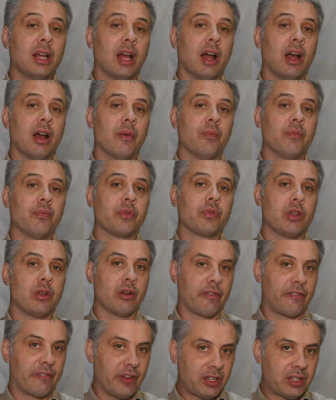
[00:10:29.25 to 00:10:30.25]

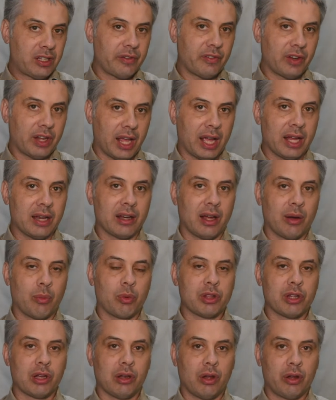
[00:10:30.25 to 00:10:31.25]
you effectively end up
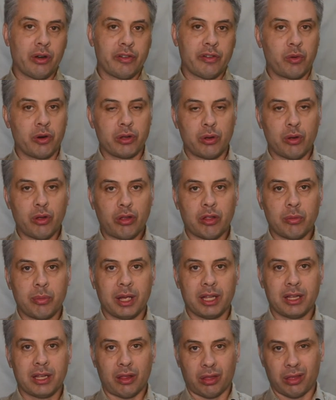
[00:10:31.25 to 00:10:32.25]
with a lot of what used to
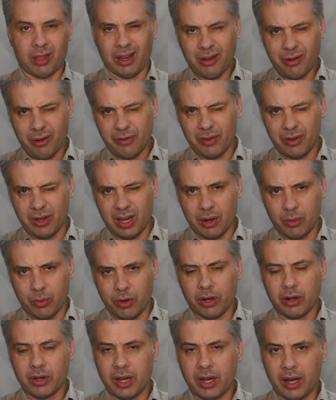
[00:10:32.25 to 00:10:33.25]
be in the center of the
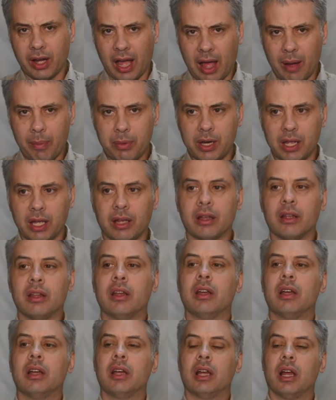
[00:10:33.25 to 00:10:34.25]
network now happening
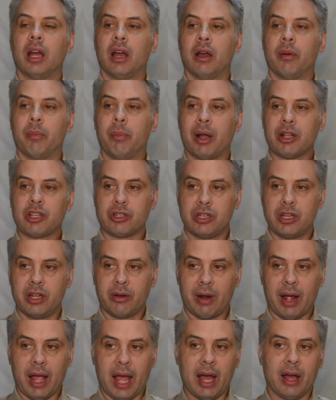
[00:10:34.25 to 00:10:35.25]
much
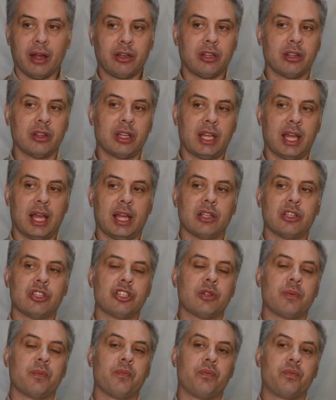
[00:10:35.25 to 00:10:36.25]
nearer out to the
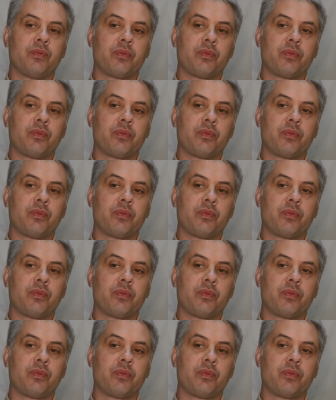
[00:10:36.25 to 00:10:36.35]
edge.